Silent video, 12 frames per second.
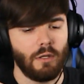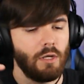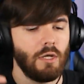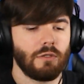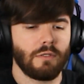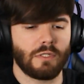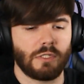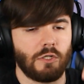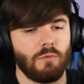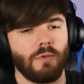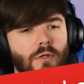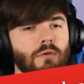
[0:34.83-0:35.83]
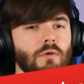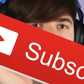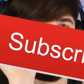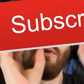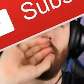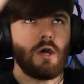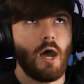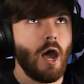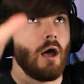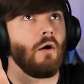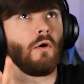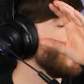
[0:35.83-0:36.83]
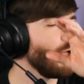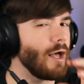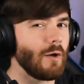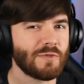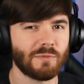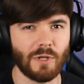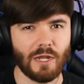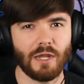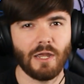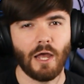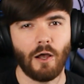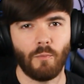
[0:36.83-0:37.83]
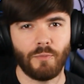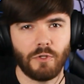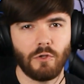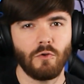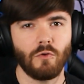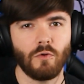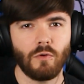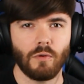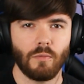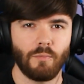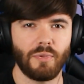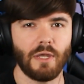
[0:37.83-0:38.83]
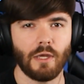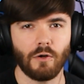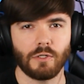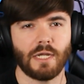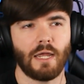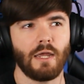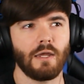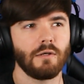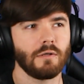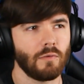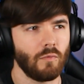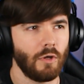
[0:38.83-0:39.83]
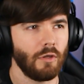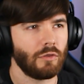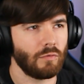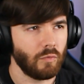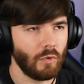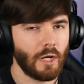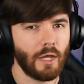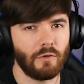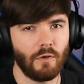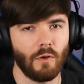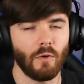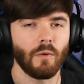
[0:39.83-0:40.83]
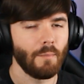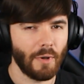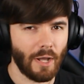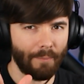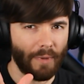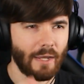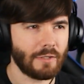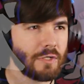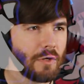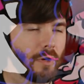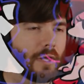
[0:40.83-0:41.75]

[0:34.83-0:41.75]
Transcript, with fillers: hit the stupid ah! helps me, help you be entertained with what I do. But back to